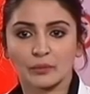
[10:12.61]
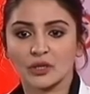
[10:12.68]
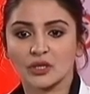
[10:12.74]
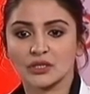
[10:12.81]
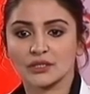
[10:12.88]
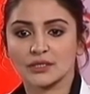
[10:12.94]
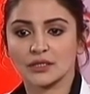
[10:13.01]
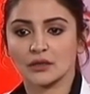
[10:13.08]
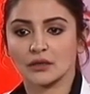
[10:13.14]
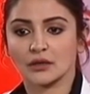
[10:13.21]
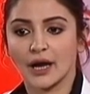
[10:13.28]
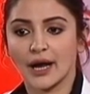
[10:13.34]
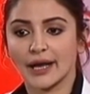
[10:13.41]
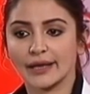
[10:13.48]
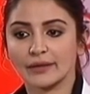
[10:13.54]
because
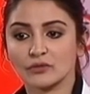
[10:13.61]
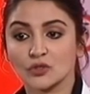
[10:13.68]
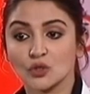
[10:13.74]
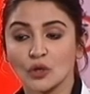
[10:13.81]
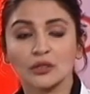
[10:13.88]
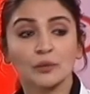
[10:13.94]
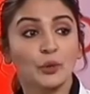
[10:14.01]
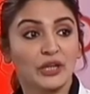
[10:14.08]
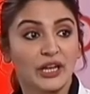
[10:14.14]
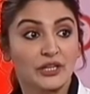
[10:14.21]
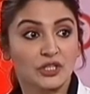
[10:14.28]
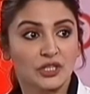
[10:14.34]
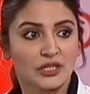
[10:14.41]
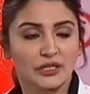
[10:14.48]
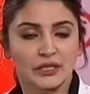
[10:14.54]
I saw the
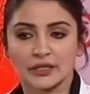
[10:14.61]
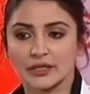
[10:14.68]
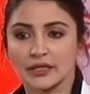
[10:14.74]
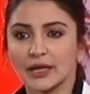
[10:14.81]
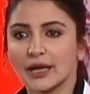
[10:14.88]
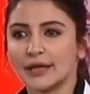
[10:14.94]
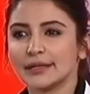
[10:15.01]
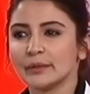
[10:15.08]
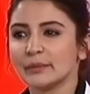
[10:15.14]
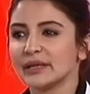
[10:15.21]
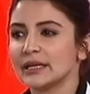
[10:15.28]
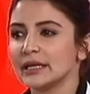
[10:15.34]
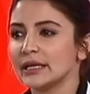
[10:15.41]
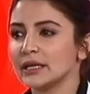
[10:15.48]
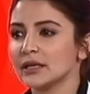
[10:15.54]
potential in it.
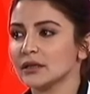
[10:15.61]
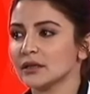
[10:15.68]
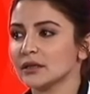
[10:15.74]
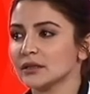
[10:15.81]
Ultimately,